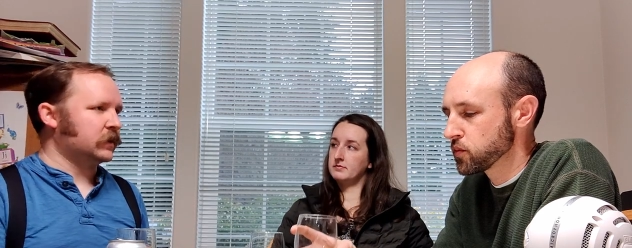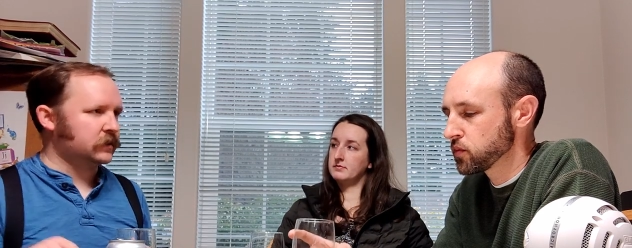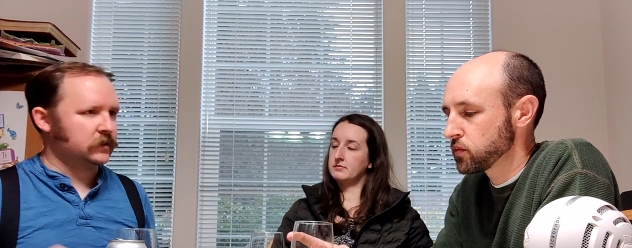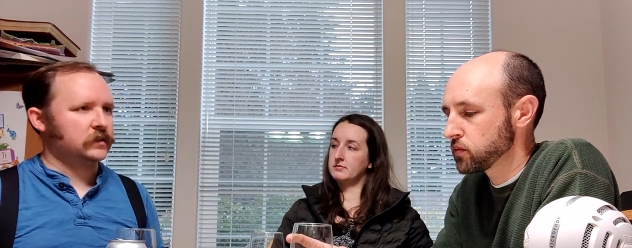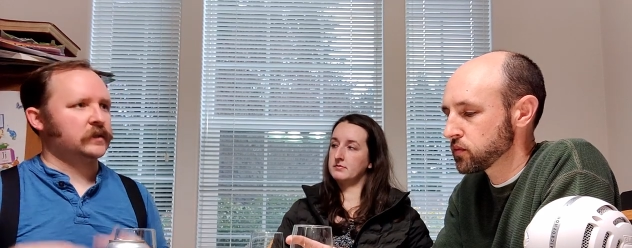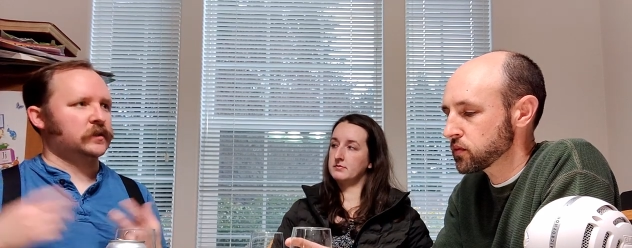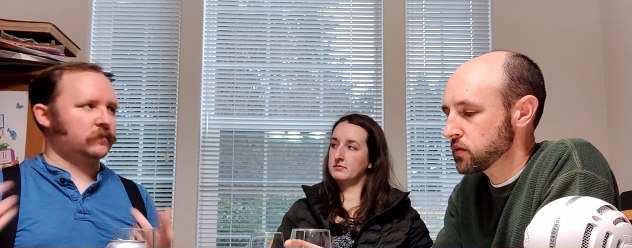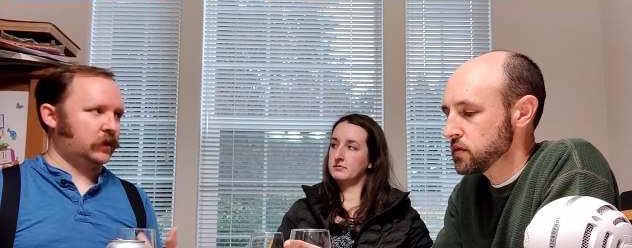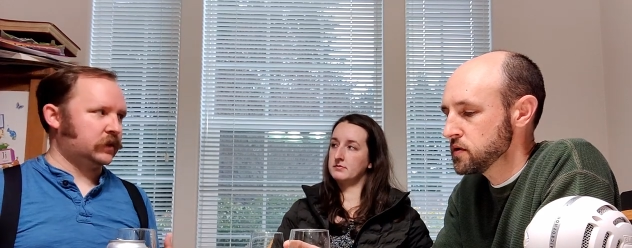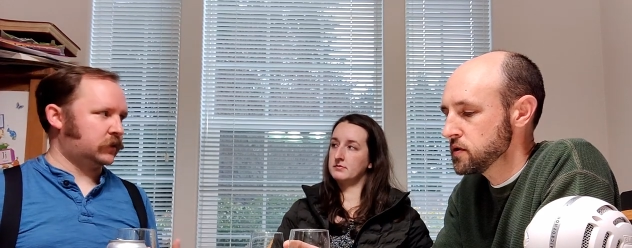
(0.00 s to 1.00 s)
Speaker 1: because the
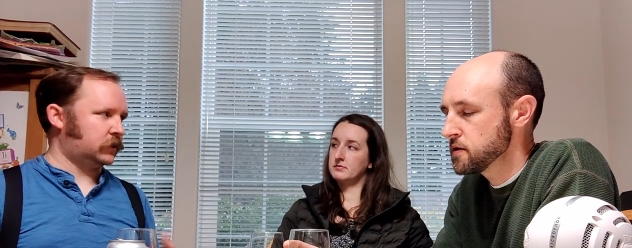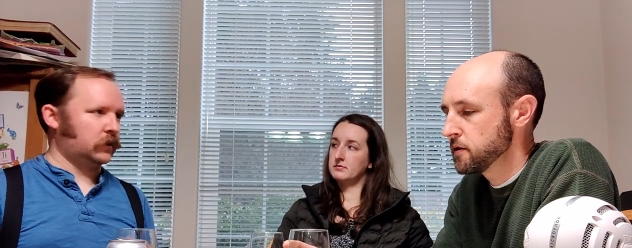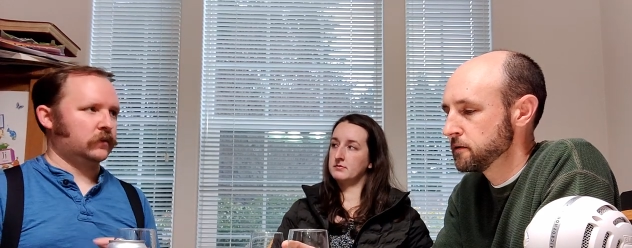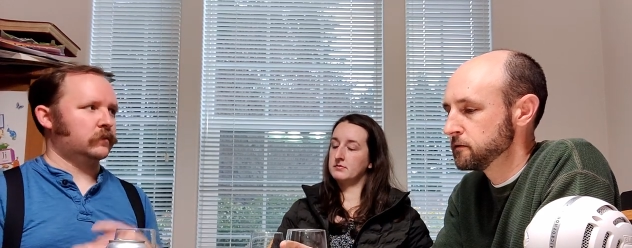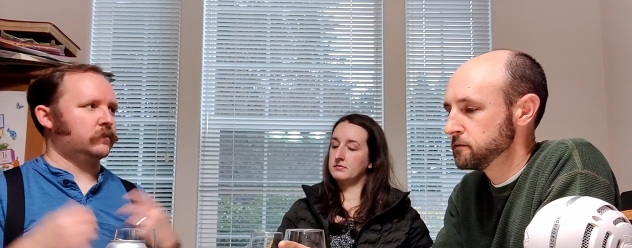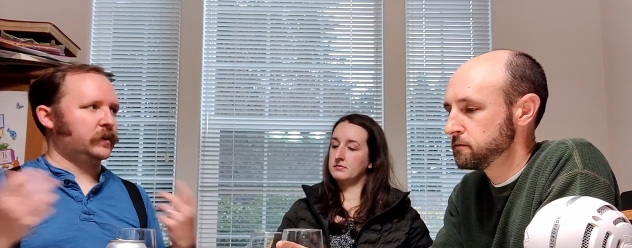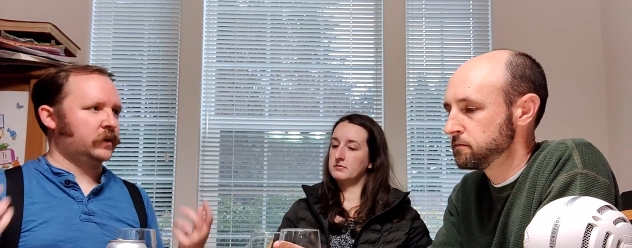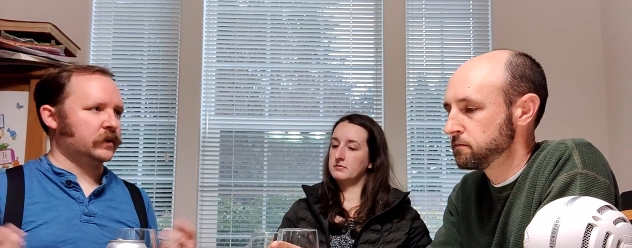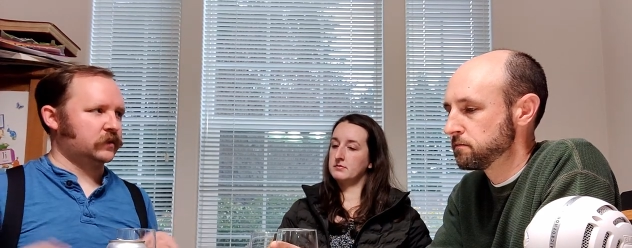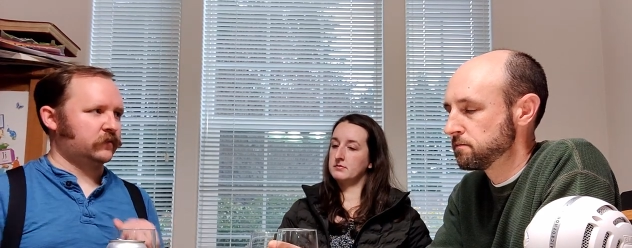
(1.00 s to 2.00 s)
Saison brings its own
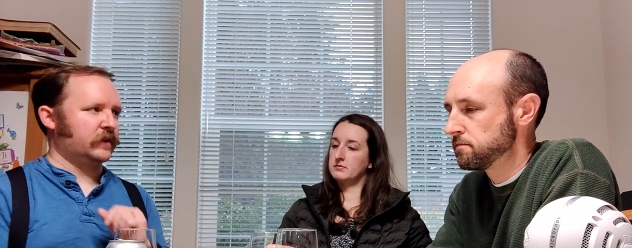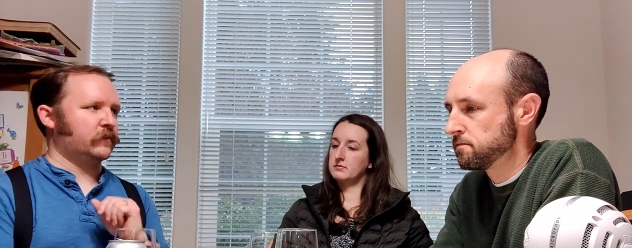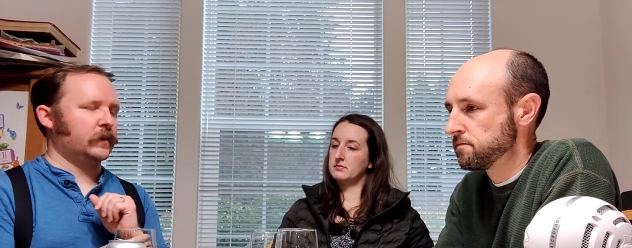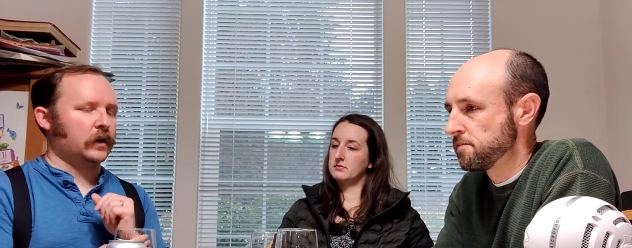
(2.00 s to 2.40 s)
bitterness and flavor.